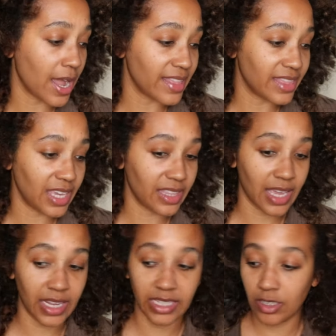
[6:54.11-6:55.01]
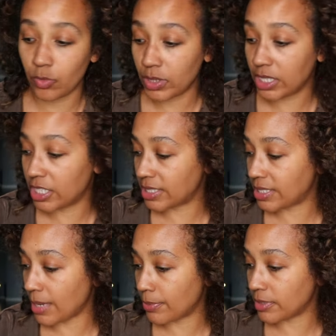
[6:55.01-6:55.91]
I think that it's a really good
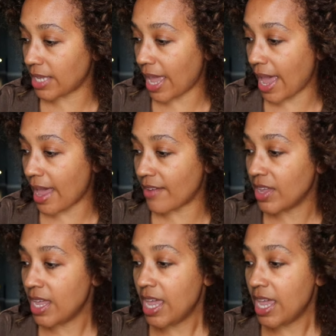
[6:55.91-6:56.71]
staple to have.